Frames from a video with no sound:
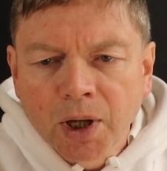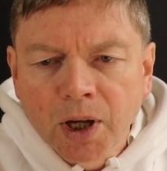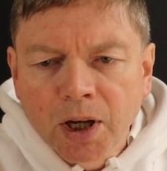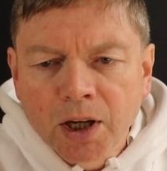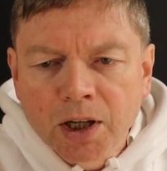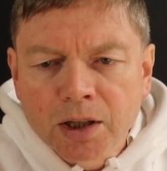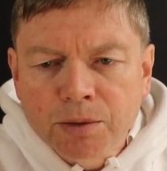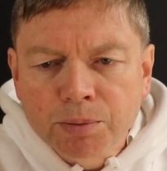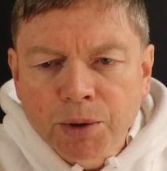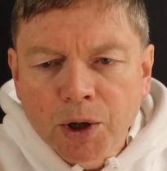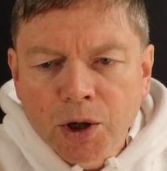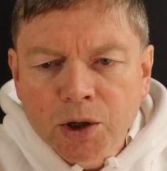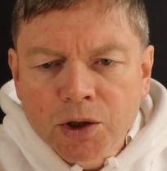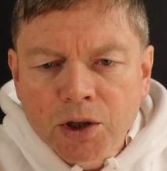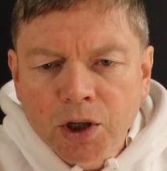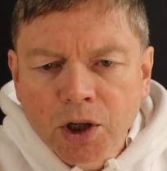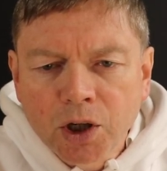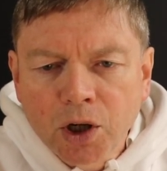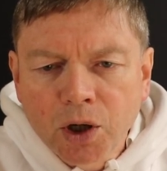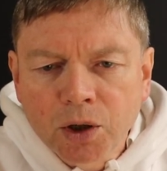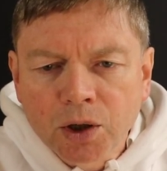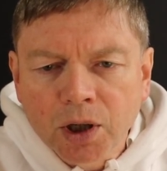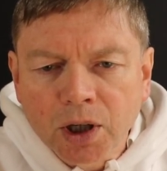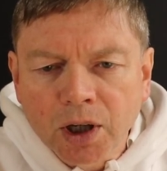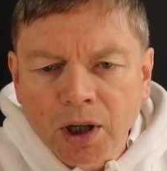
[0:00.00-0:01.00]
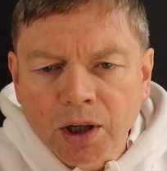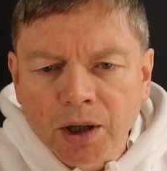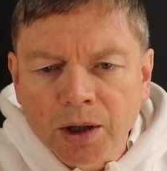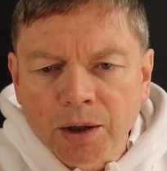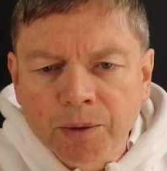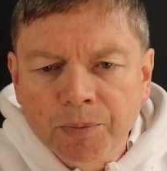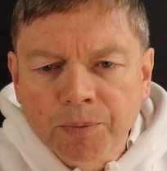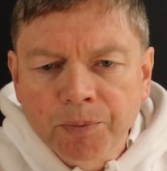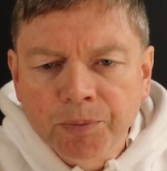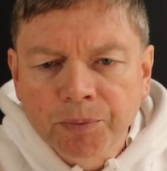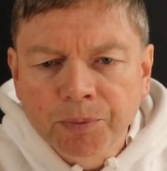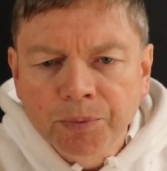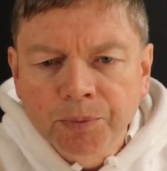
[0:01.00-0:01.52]
His persecutor
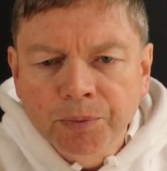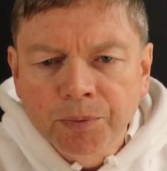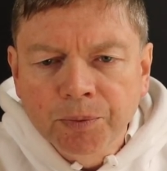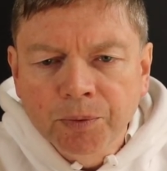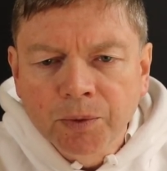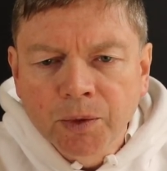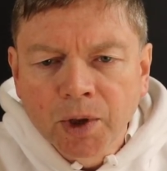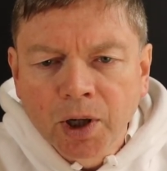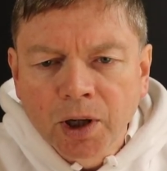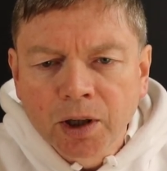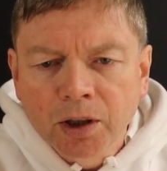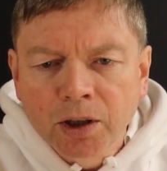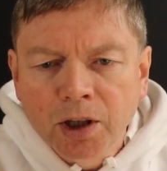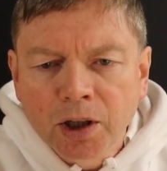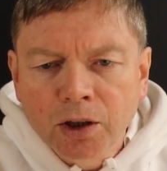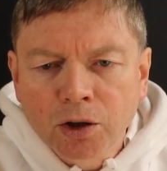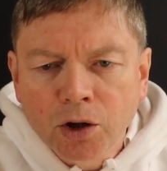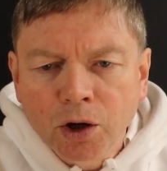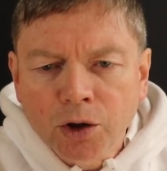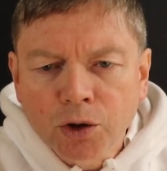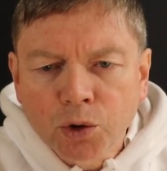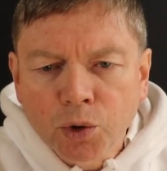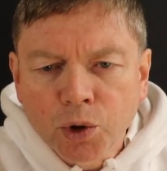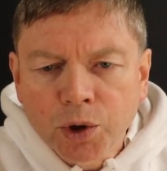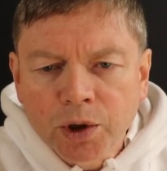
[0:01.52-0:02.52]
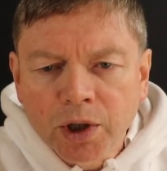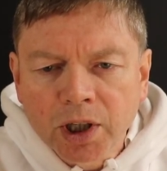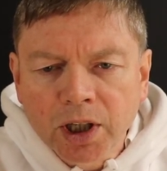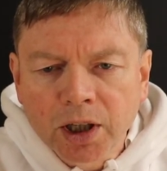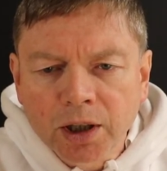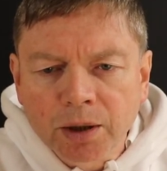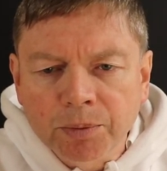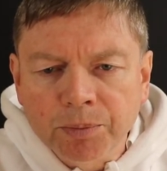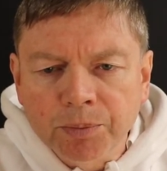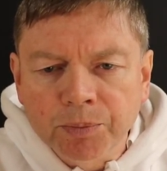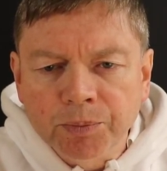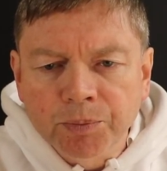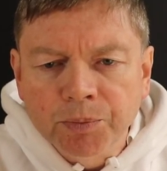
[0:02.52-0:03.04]
did not order
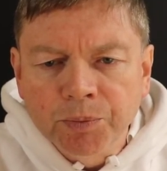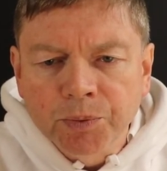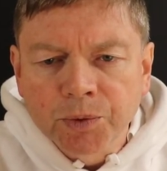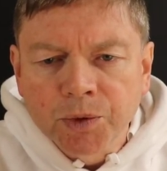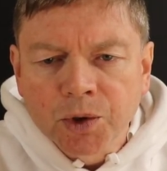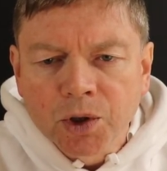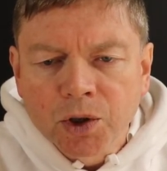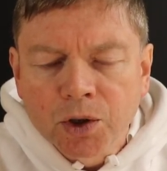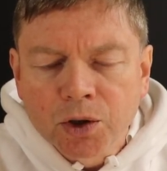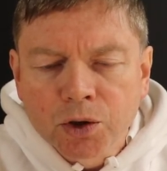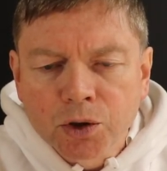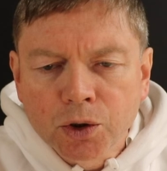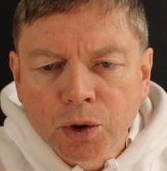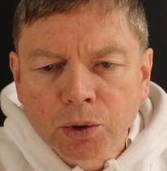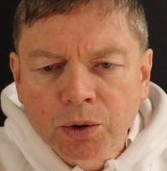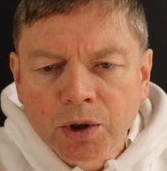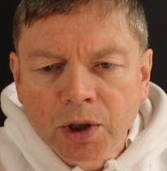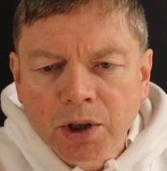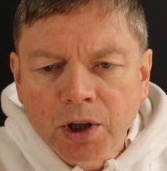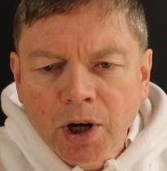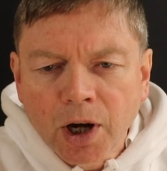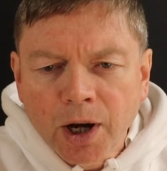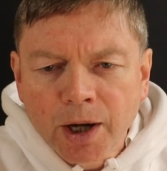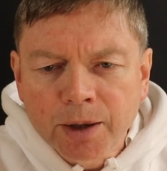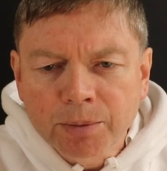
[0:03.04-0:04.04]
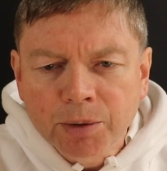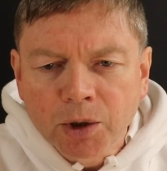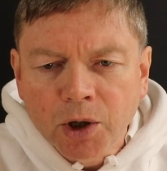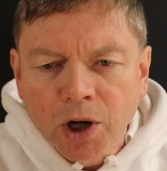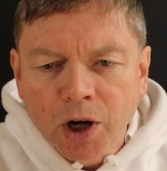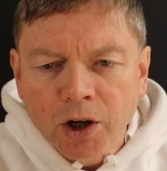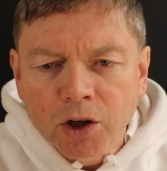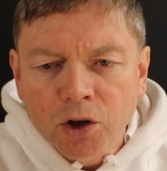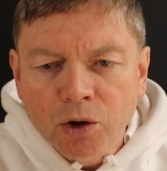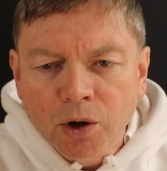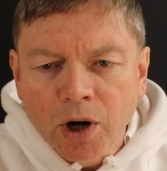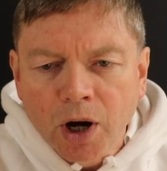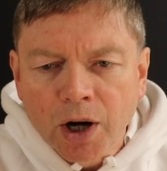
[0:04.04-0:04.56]
him to deny
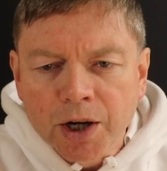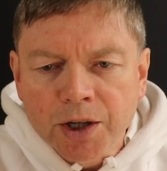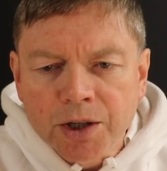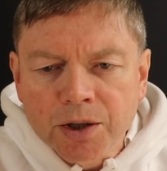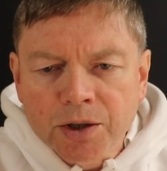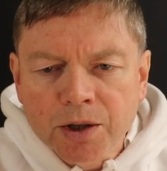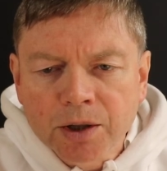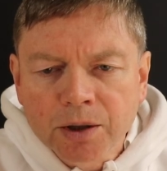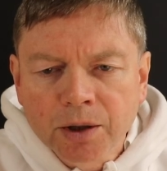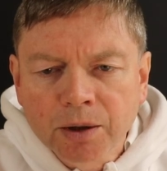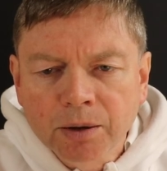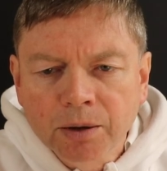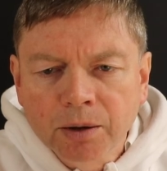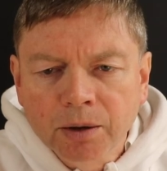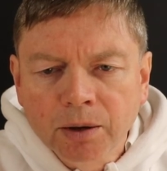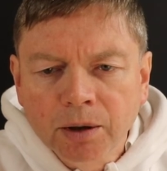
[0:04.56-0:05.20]
Christ,